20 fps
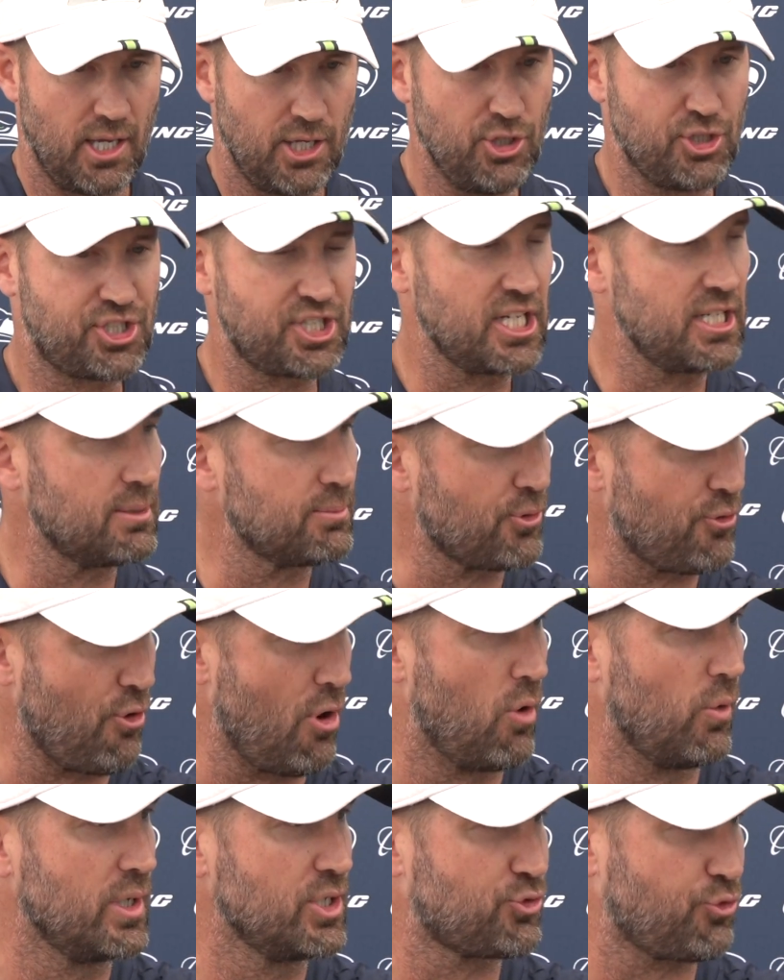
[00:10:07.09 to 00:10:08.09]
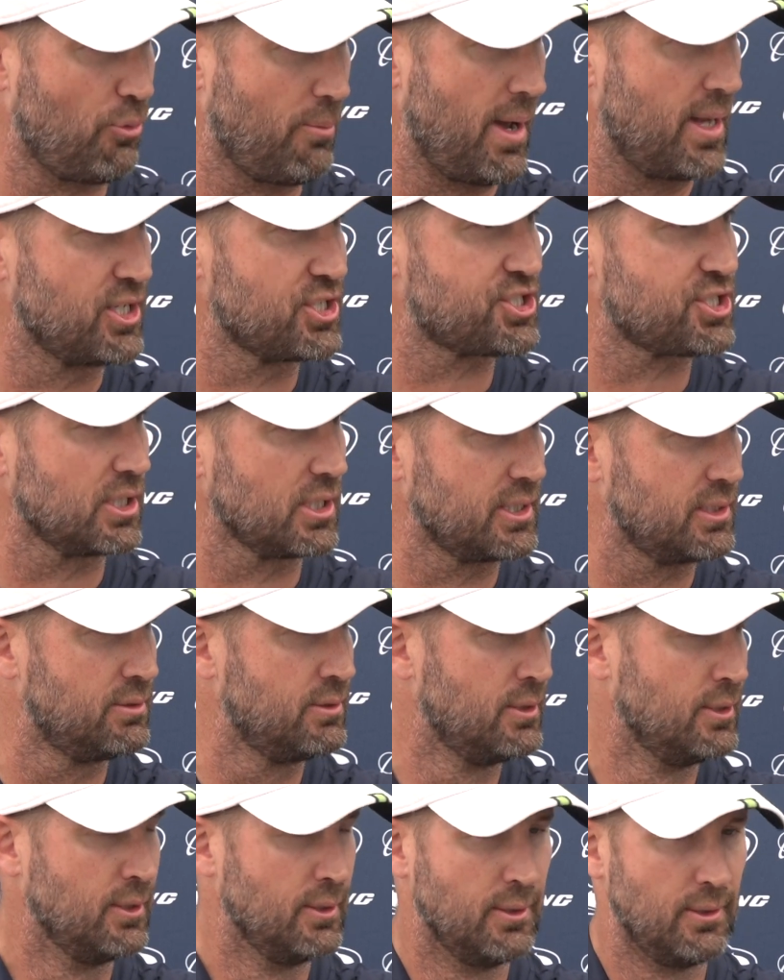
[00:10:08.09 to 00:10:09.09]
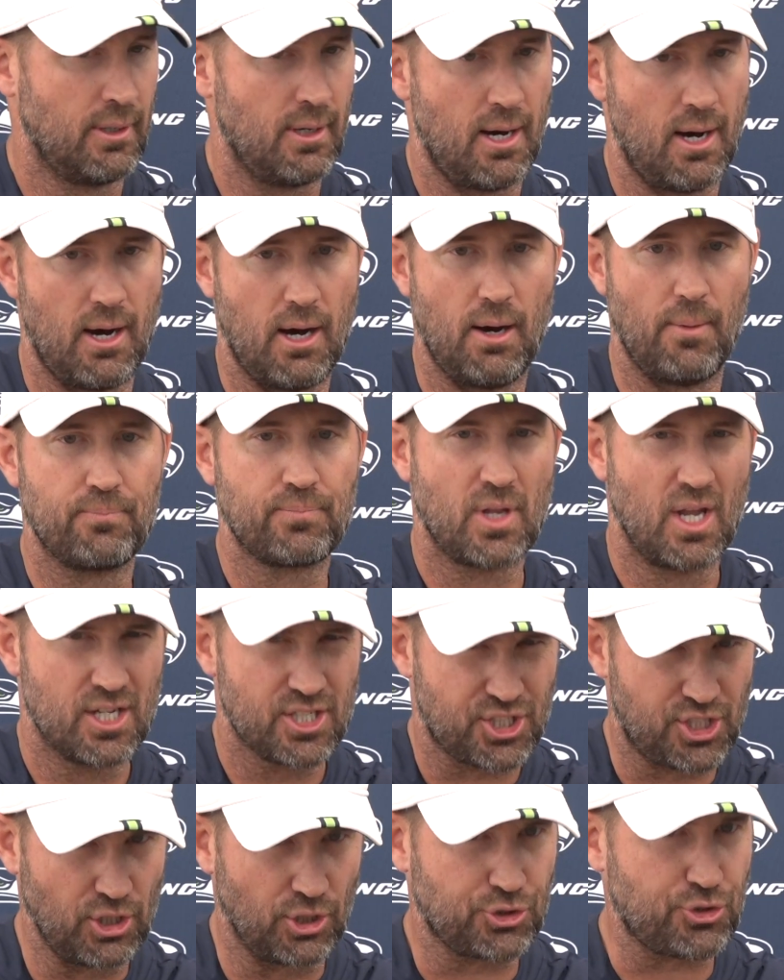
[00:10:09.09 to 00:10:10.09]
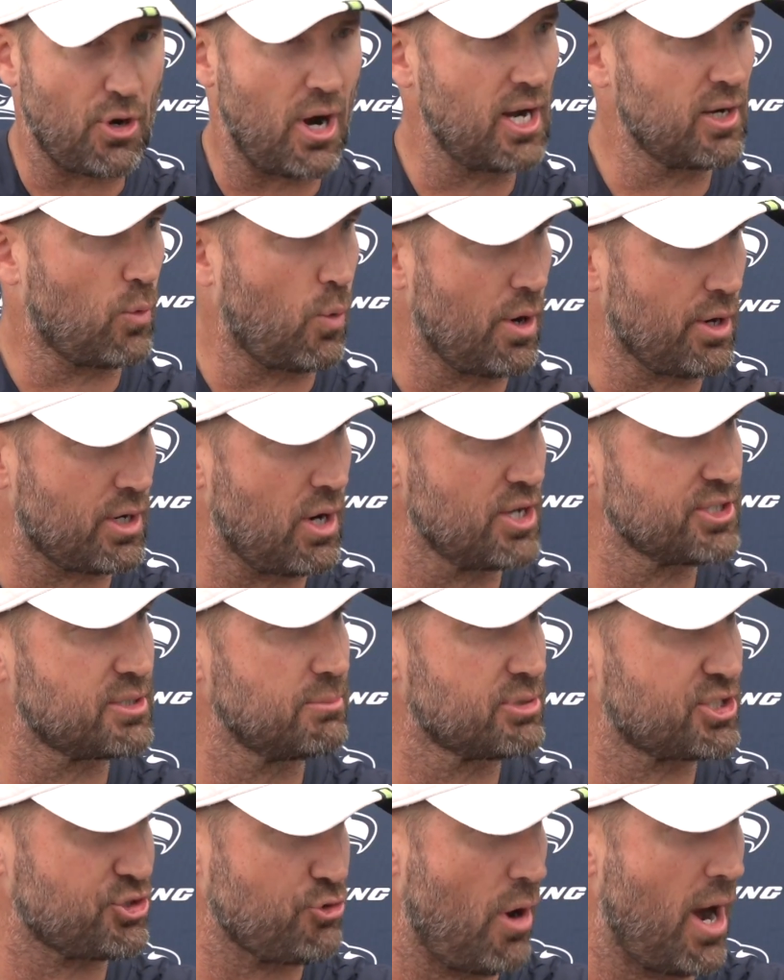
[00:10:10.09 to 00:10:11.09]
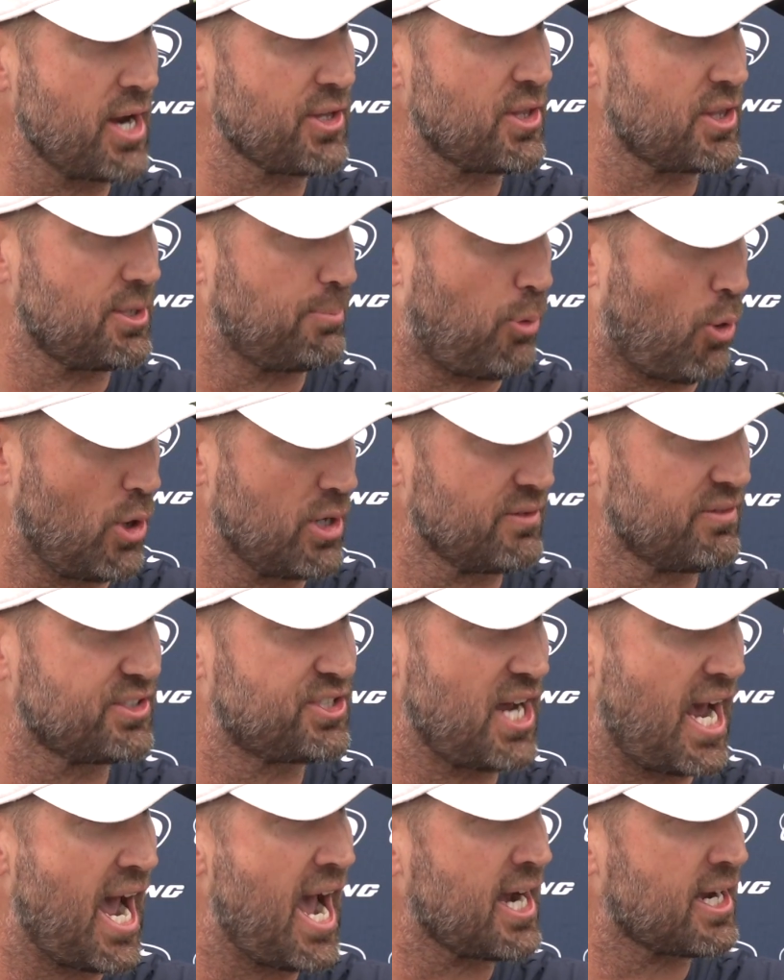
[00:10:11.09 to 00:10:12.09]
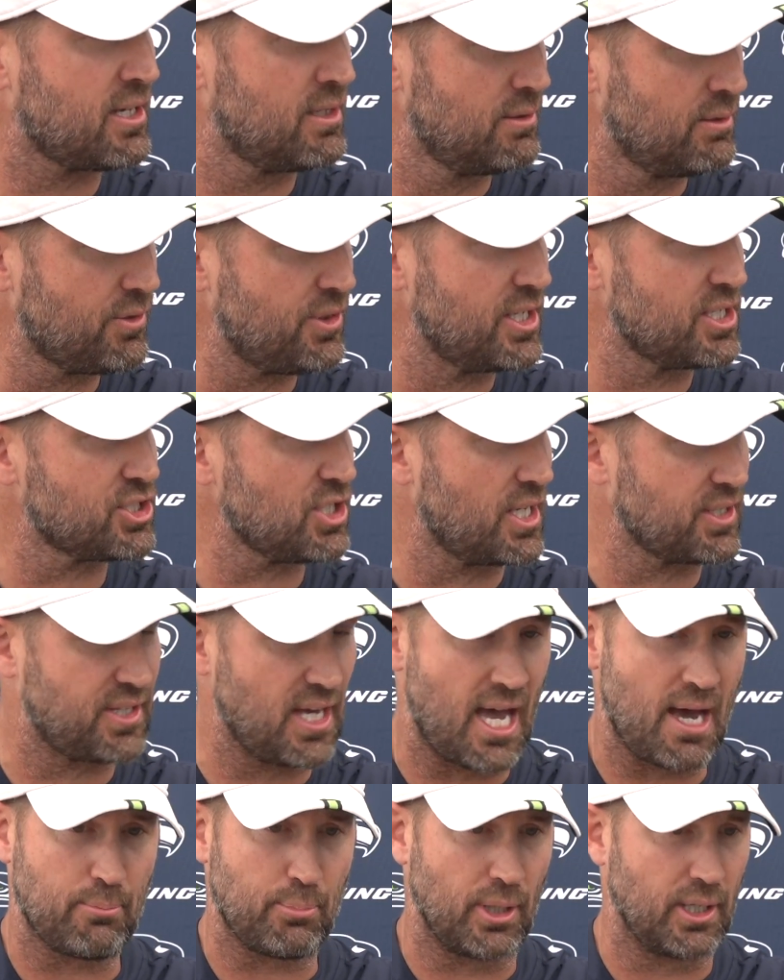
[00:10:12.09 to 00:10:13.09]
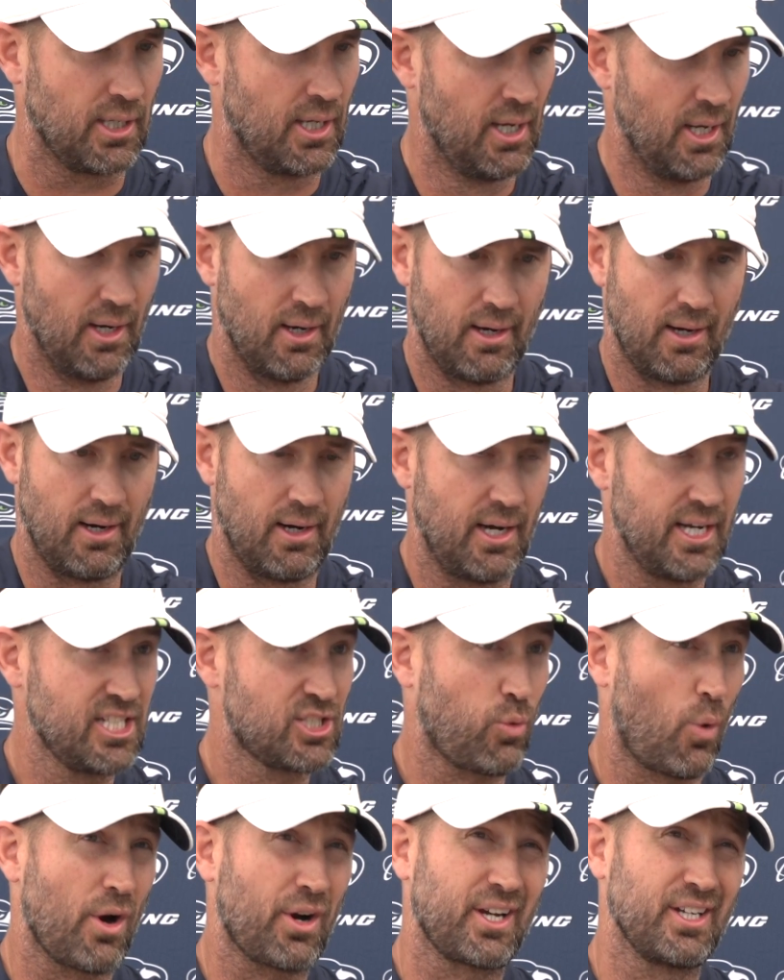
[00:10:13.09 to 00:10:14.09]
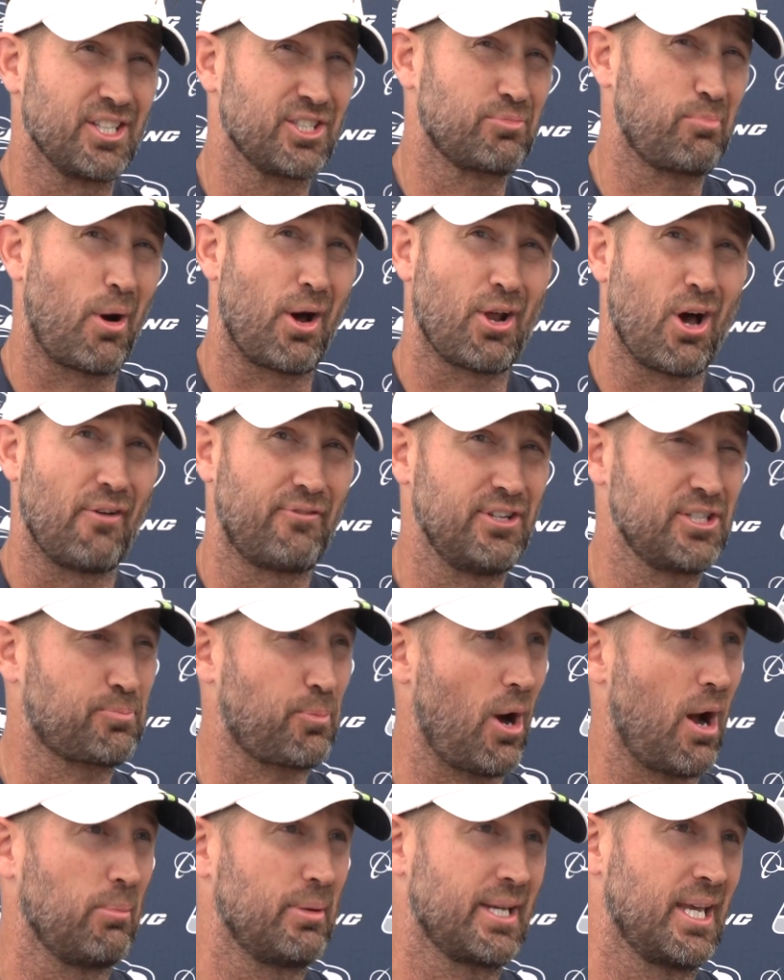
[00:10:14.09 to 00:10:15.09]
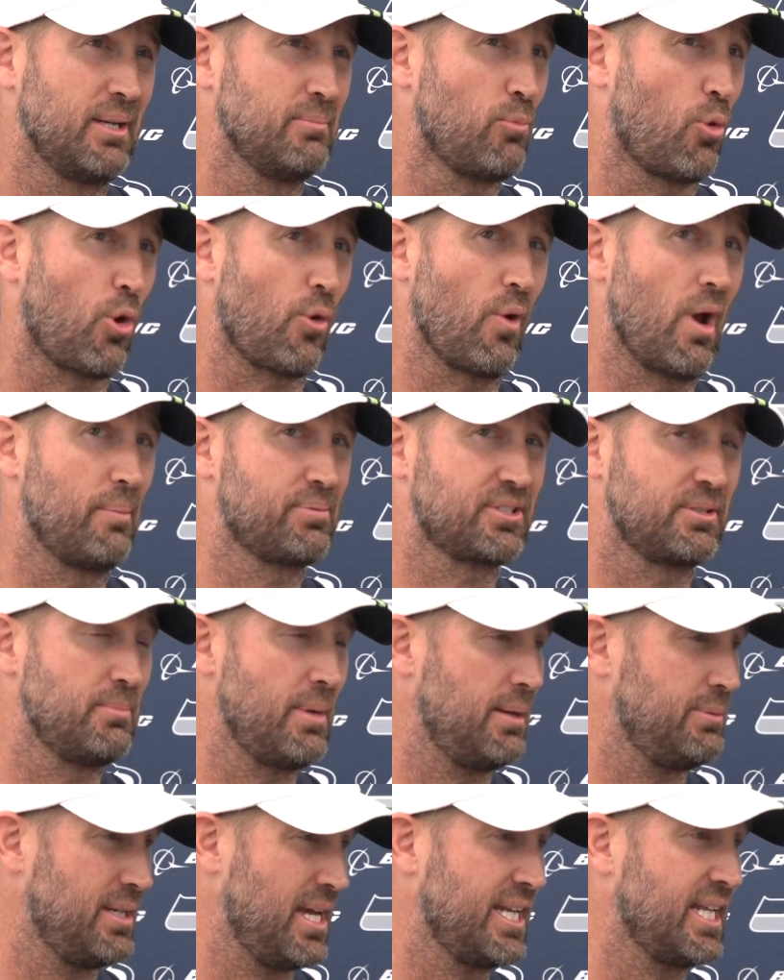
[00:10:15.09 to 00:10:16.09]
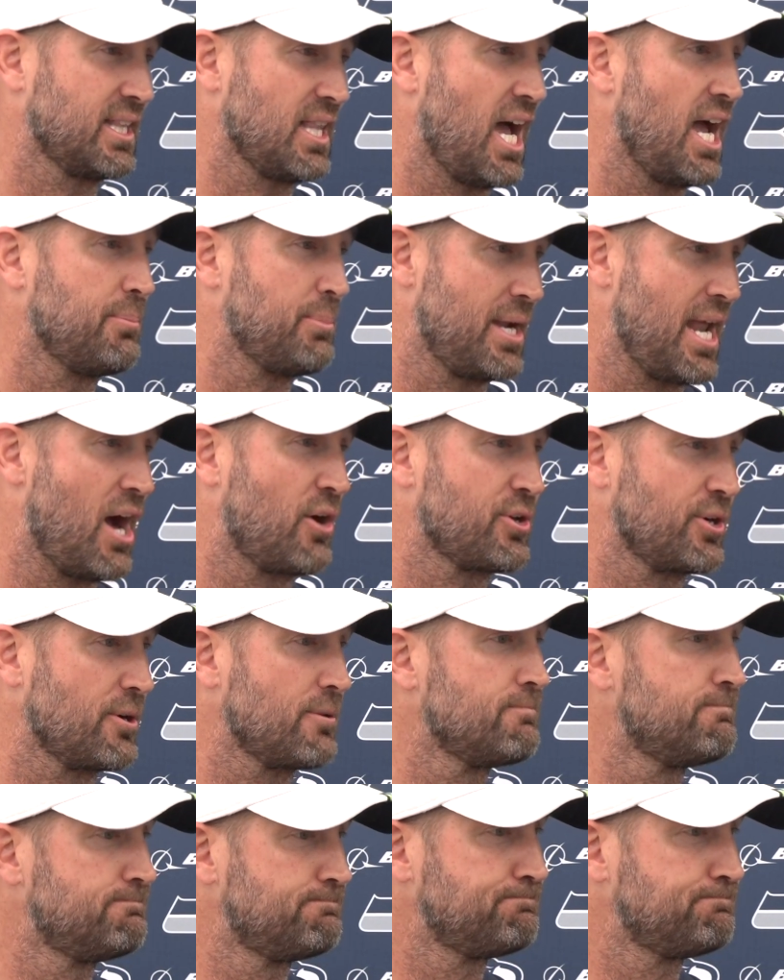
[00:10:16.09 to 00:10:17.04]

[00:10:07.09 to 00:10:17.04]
You see him growing tremendously. Still trying to work on some strength at the point of attack, things like that, but he's working his butt off. He's probably getting more reps than maybe any lineman out here.